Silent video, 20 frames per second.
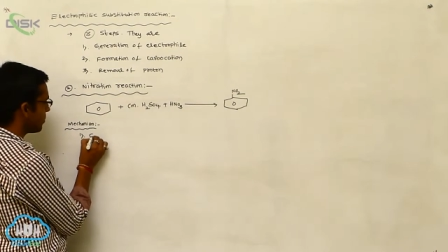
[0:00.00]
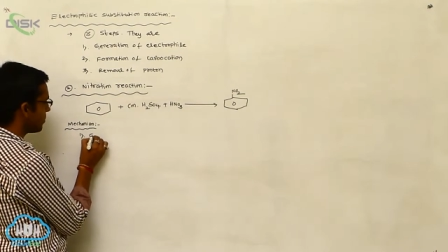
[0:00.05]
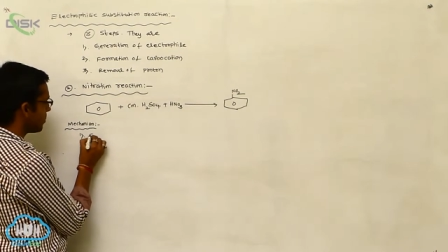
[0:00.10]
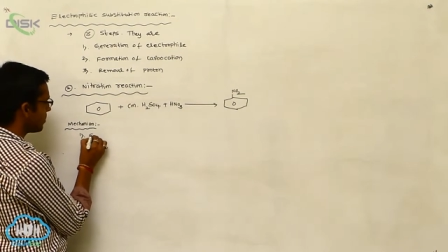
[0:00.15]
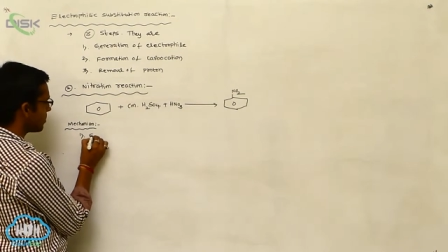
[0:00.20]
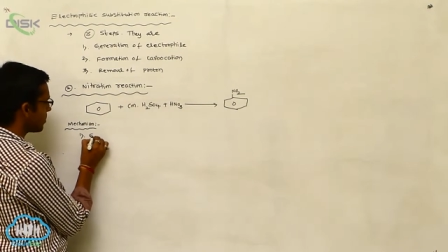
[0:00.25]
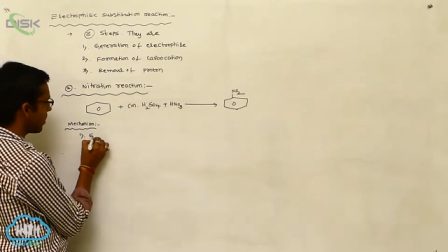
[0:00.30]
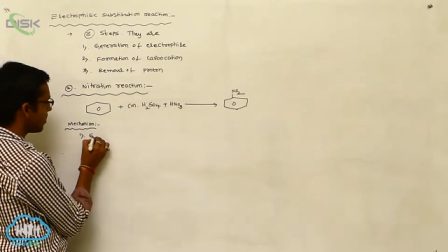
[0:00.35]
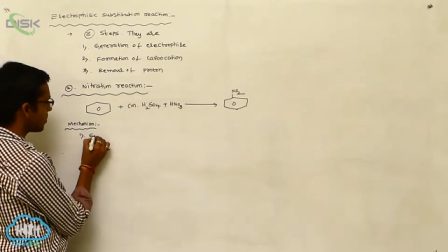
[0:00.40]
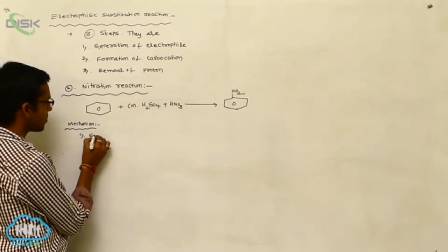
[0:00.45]

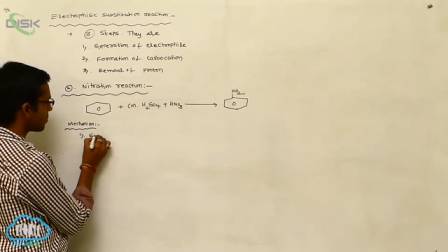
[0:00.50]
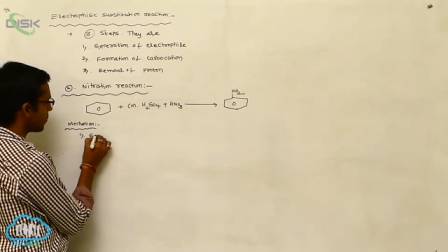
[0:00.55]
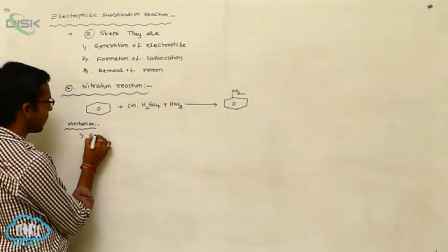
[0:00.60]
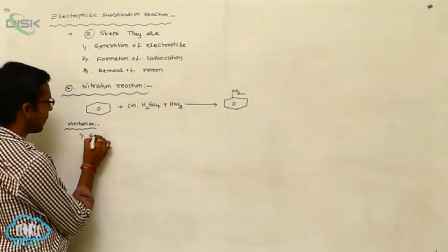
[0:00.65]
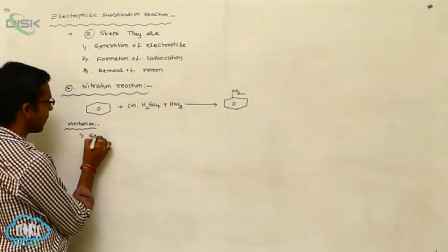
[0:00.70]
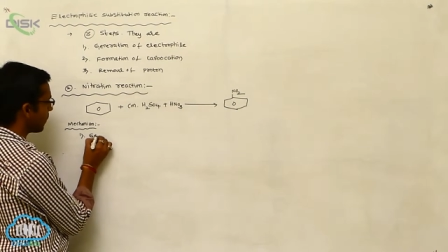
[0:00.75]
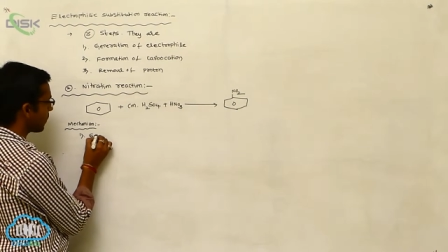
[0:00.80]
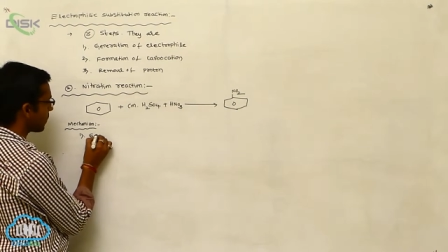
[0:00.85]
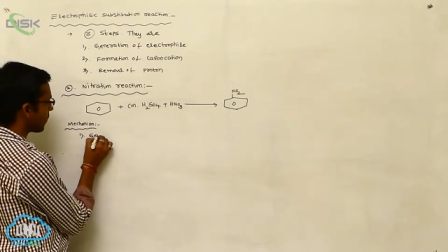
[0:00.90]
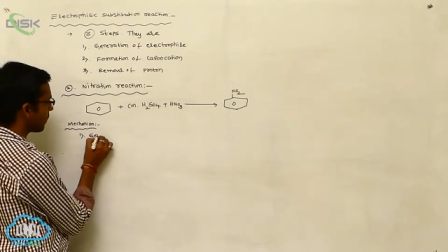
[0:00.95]
this is
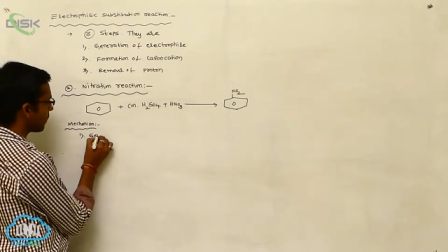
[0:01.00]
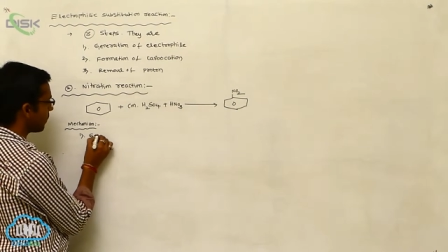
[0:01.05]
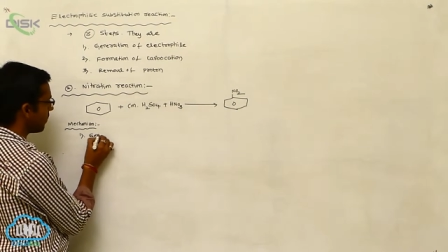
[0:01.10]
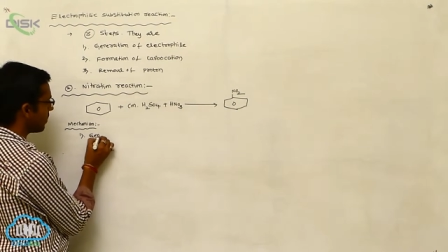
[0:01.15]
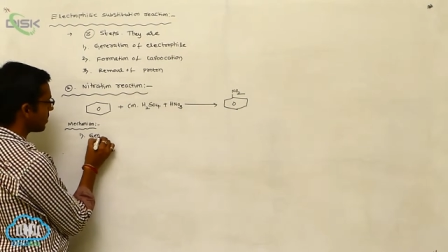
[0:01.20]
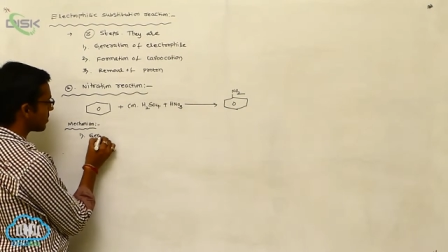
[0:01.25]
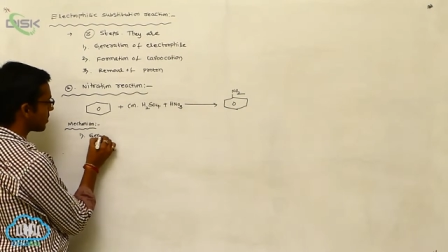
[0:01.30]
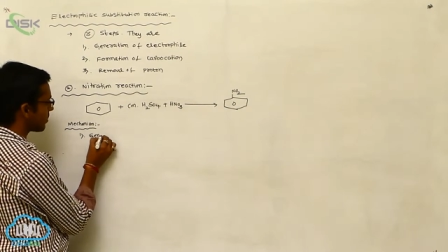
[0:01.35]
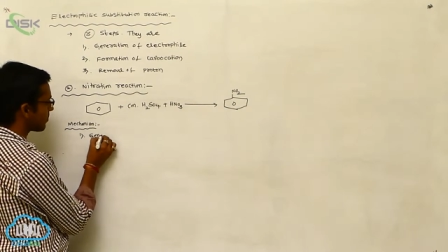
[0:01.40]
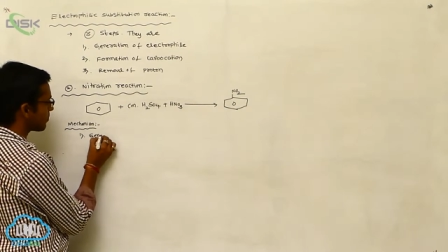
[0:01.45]
also
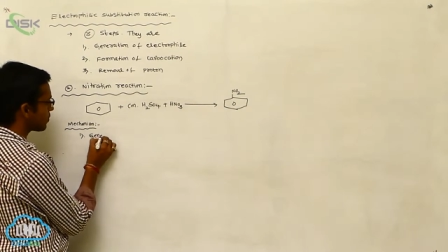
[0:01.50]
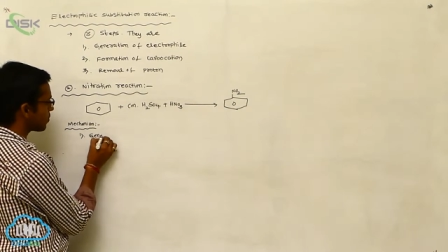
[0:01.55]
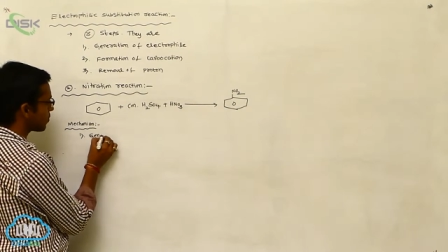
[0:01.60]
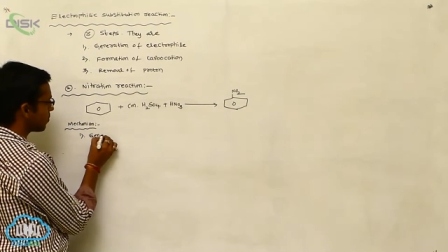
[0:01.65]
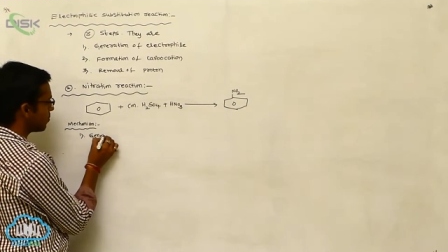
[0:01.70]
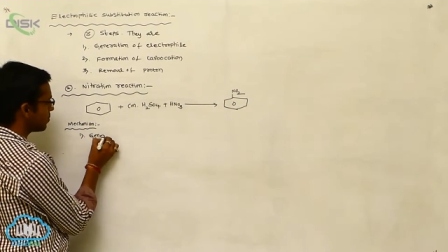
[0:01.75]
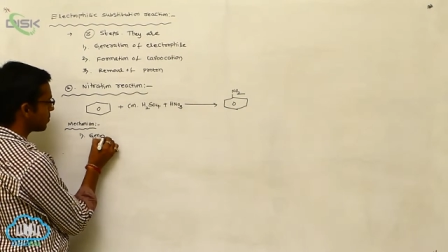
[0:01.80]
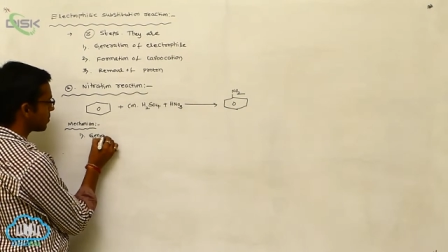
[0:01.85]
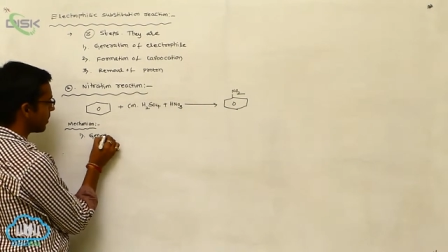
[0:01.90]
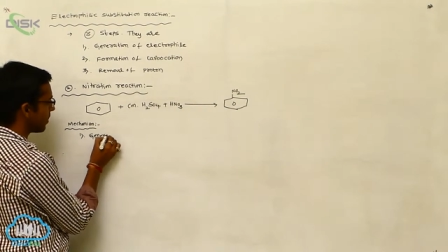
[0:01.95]
electrophilic
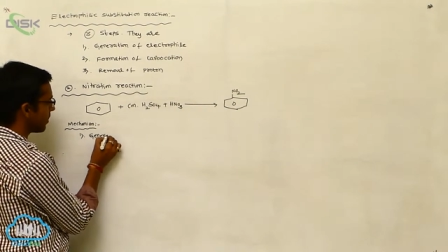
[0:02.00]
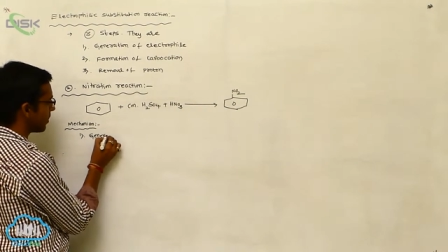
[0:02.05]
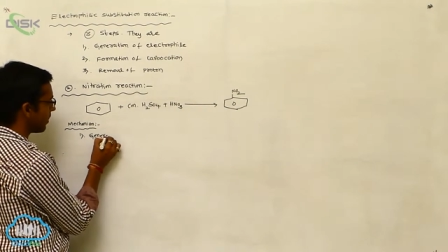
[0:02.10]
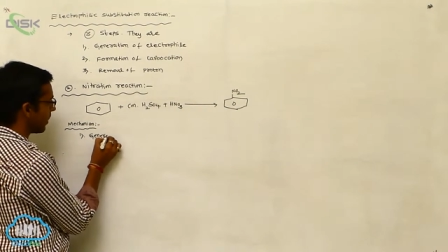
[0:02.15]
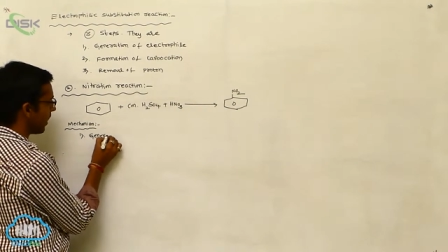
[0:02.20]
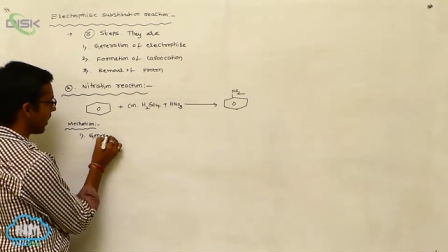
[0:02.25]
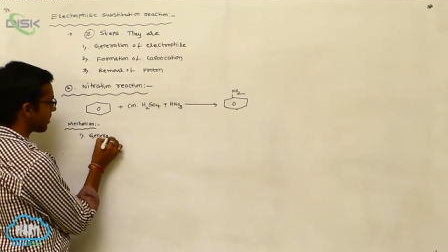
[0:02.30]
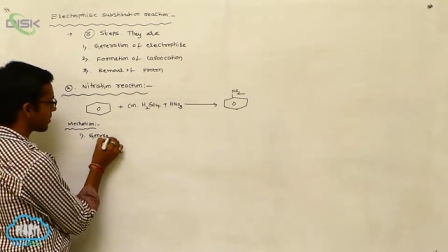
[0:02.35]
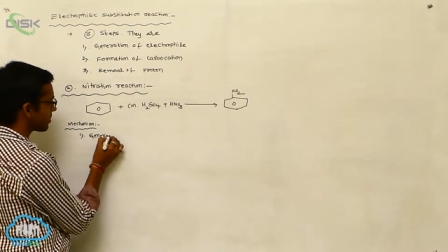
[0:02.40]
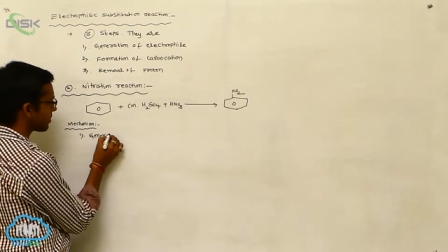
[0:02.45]
substitution
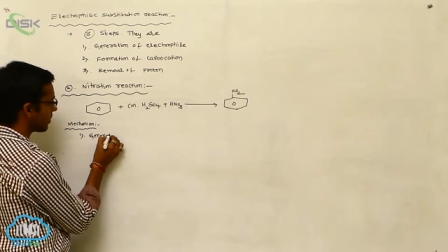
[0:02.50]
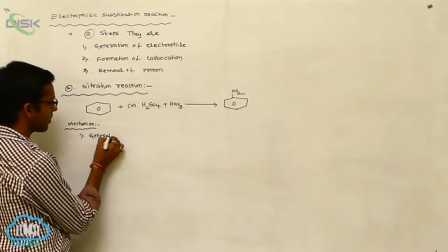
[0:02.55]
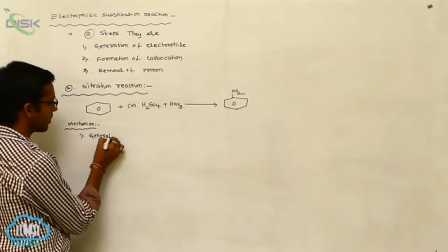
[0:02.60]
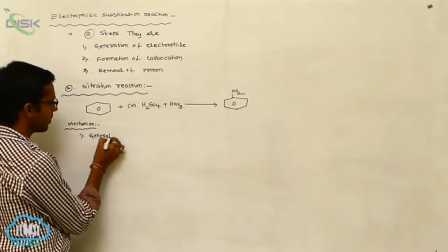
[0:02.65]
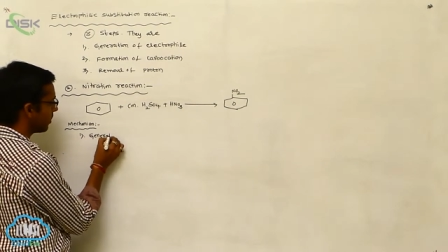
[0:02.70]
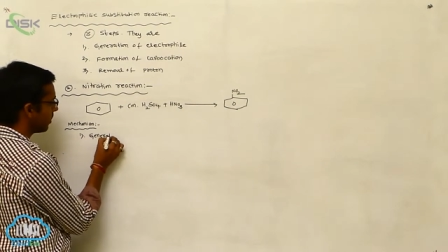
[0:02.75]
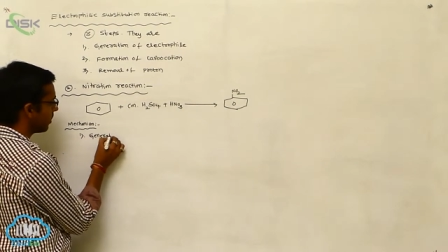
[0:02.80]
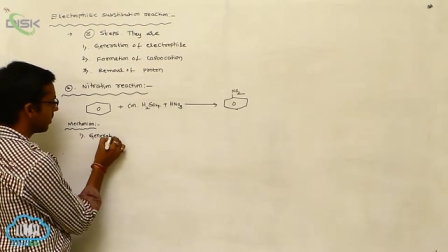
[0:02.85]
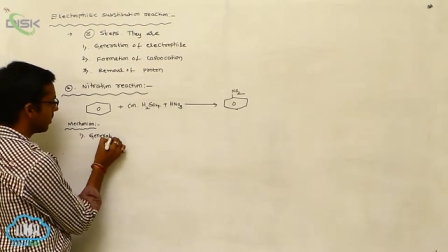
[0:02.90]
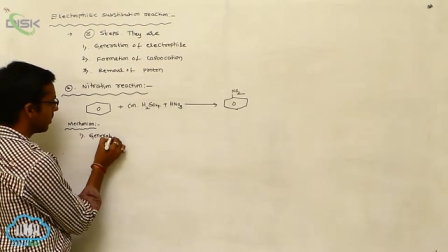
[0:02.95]

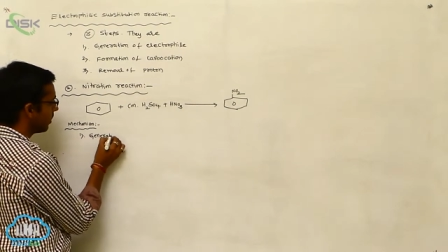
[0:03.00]
reaction.